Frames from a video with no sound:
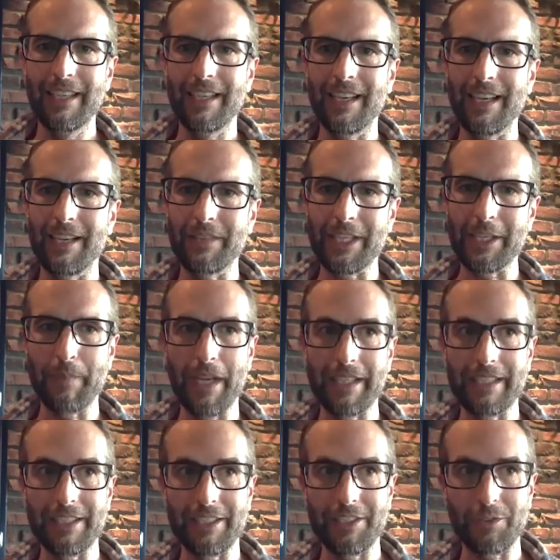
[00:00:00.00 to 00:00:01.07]
um, that your body
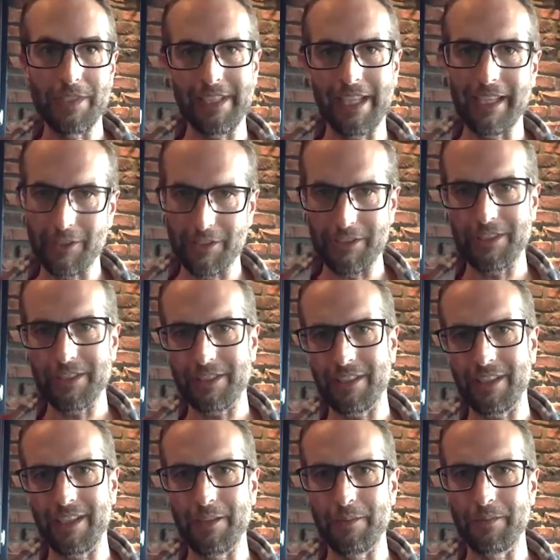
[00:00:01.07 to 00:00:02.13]
just recycles
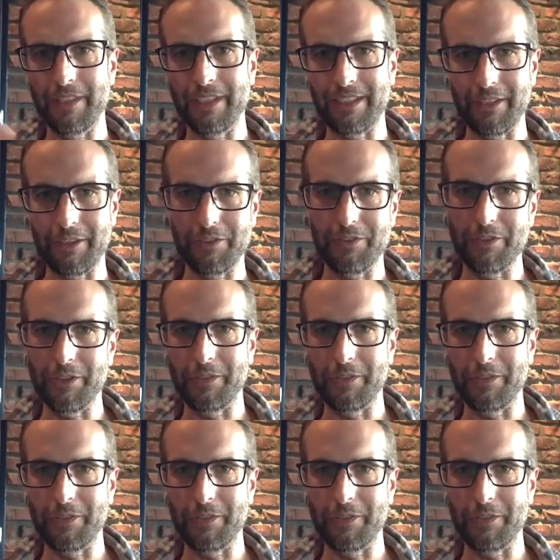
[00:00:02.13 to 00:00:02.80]
um, and goes through.